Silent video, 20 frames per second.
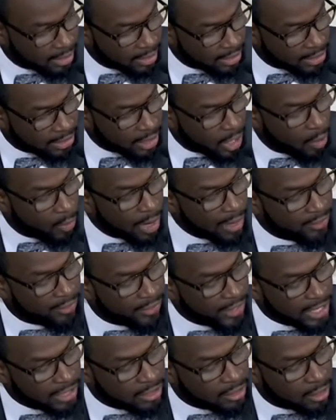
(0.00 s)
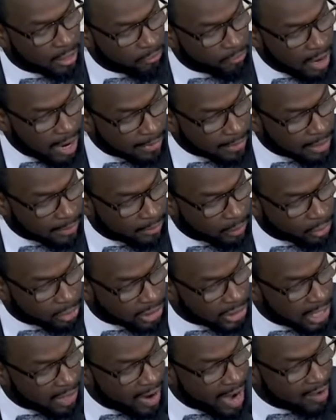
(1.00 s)
So when this corruptible
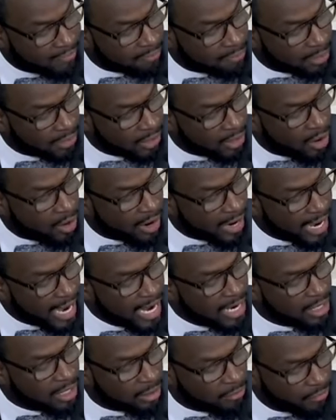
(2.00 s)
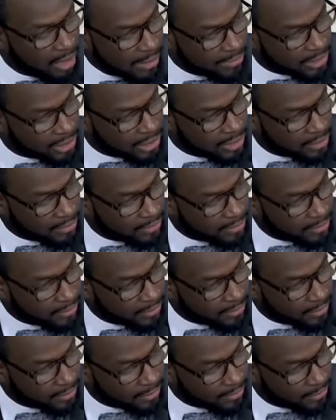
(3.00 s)
shall when have put on incorruption,
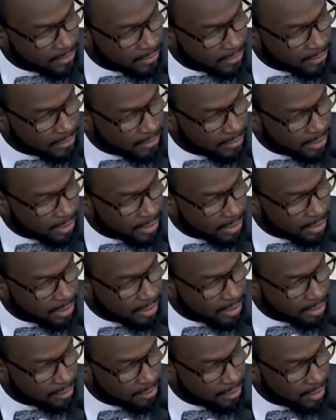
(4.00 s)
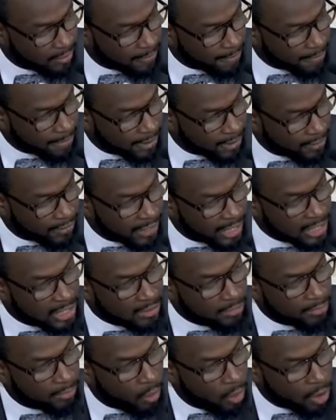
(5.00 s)
have put on incorruptible.
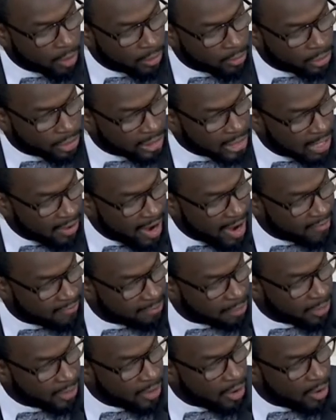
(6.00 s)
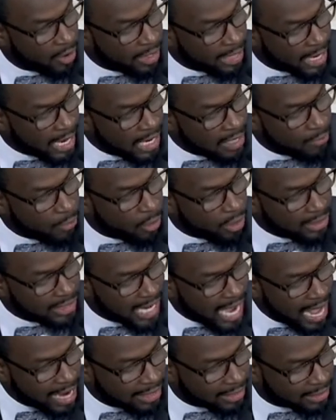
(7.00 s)
This mortal this shall have put on
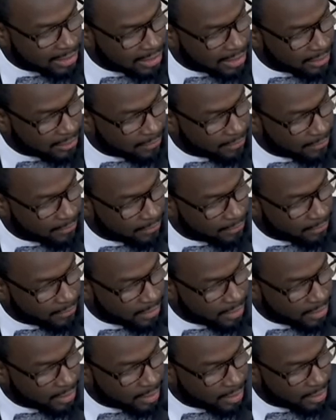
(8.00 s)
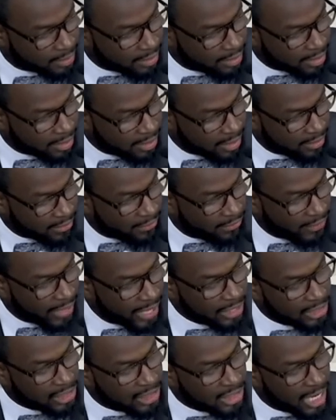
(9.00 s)
immortality. Put on immortality.
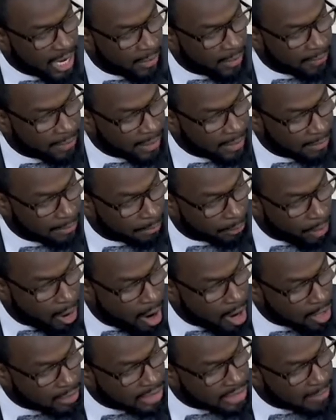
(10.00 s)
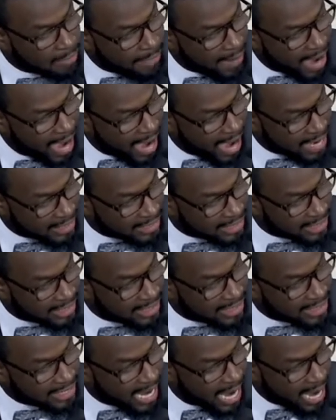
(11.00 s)
Then shall then be brought to pass the
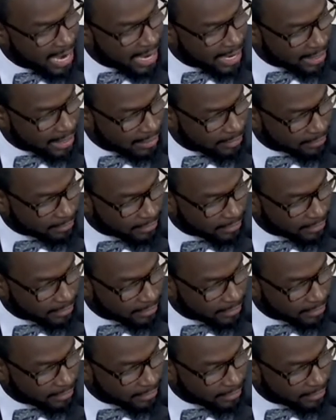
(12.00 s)
same.